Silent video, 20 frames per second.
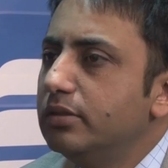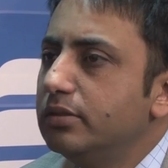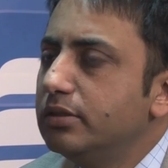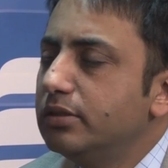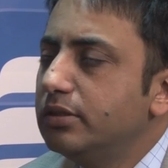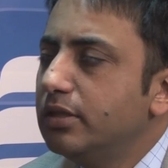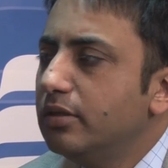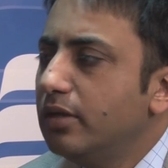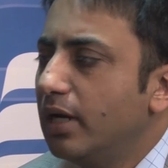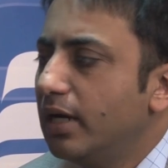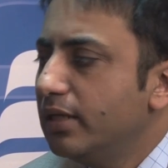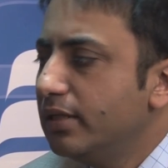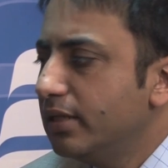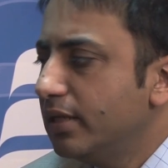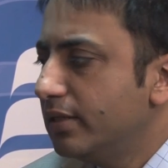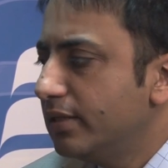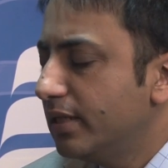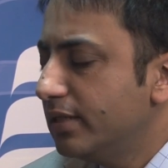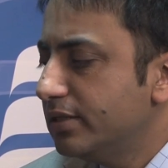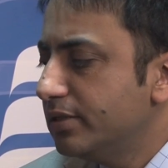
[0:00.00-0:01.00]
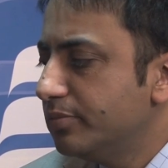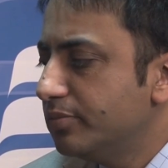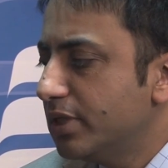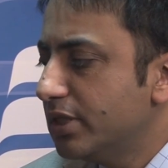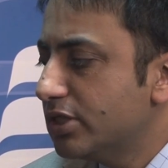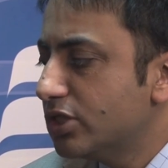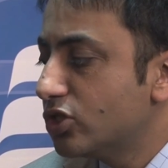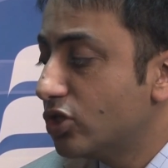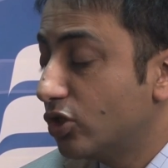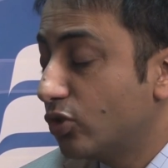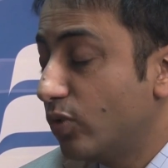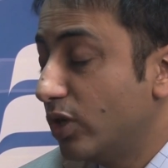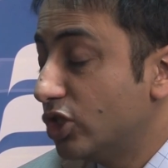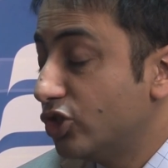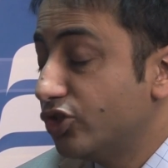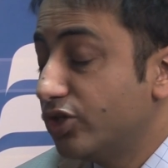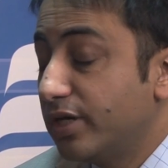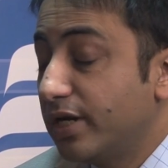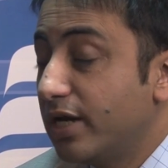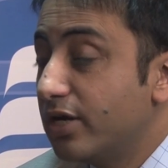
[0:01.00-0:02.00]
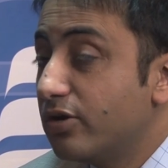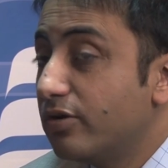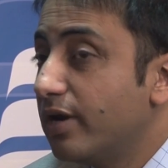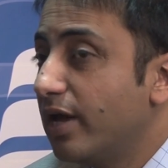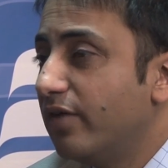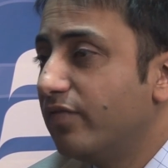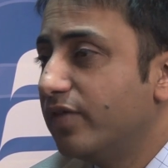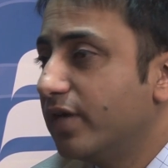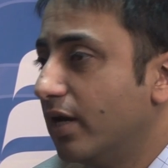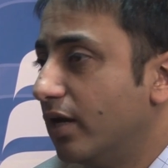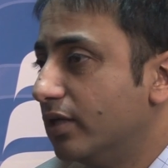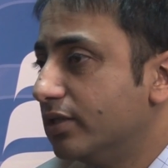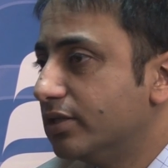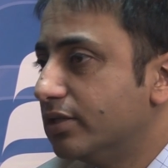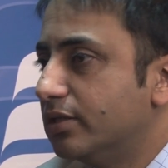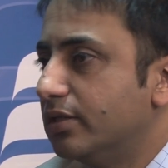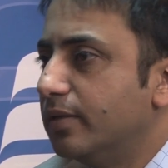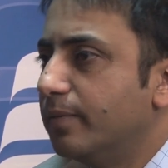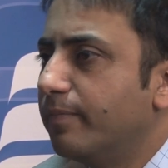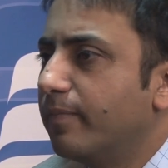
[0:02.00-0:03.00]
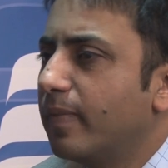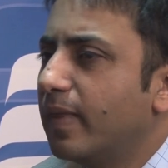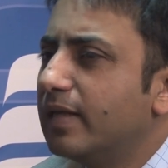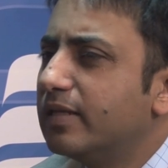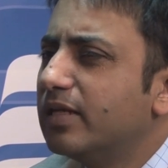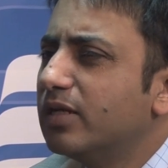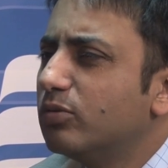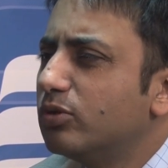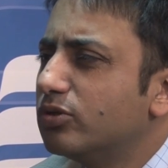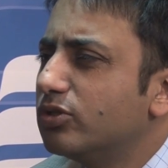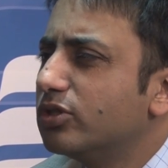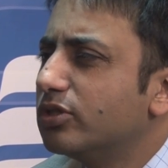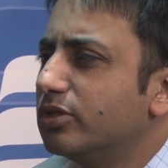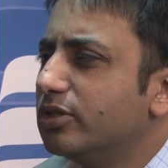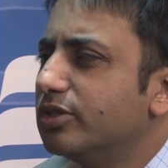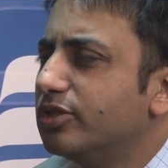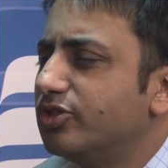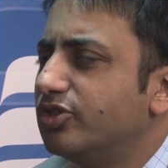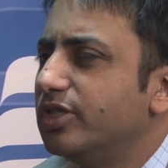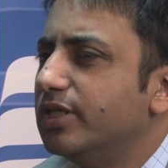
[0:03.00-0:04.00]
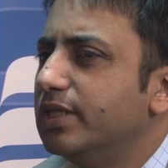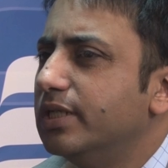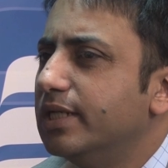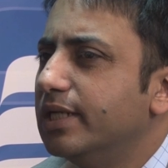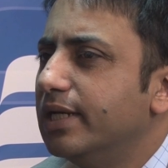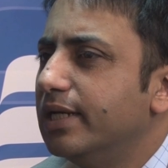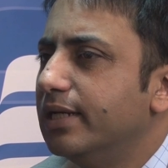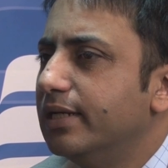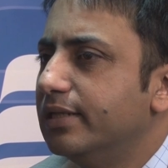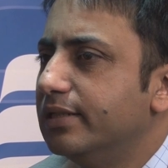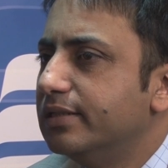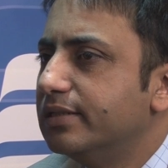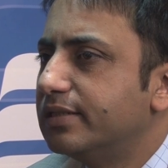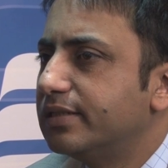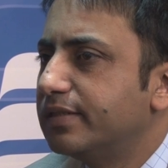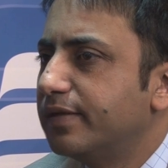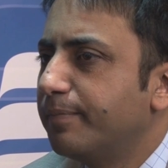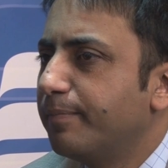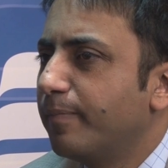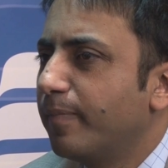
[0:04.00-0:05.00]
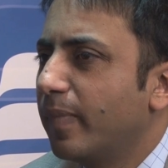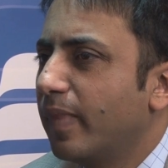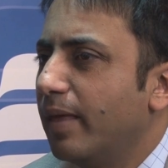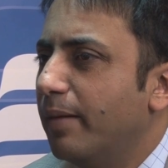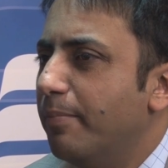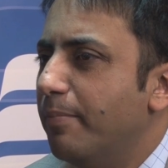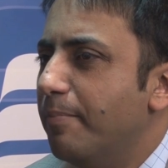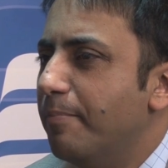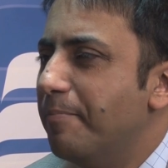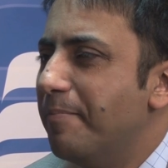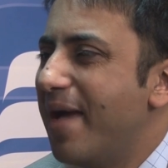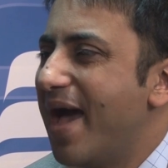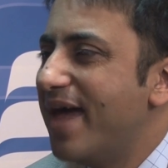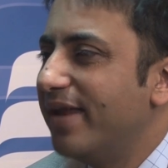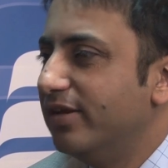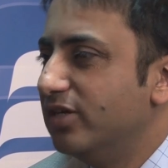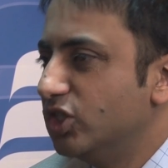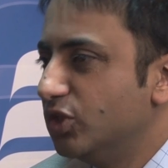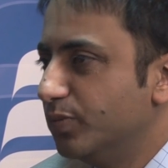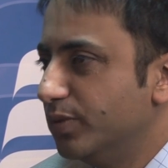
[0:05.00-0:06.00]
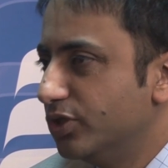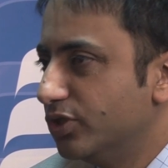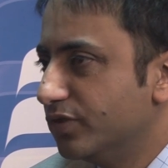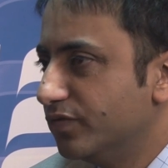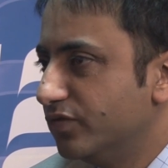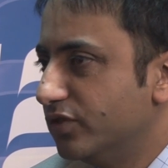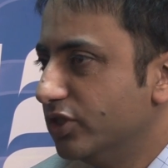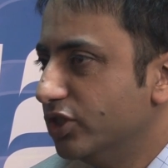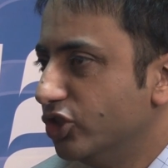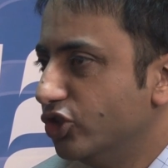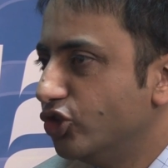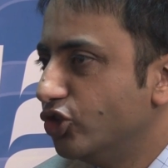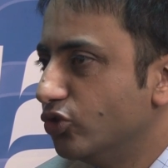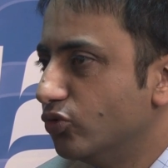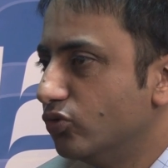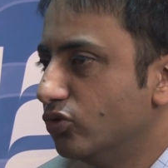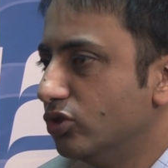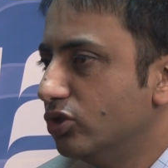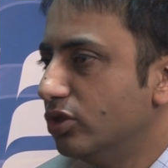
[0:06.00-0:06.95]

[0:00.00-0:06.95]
So I, uh, that's, a, that's a good question, and I don't have the answer. I think what you're going to see is management of the issue.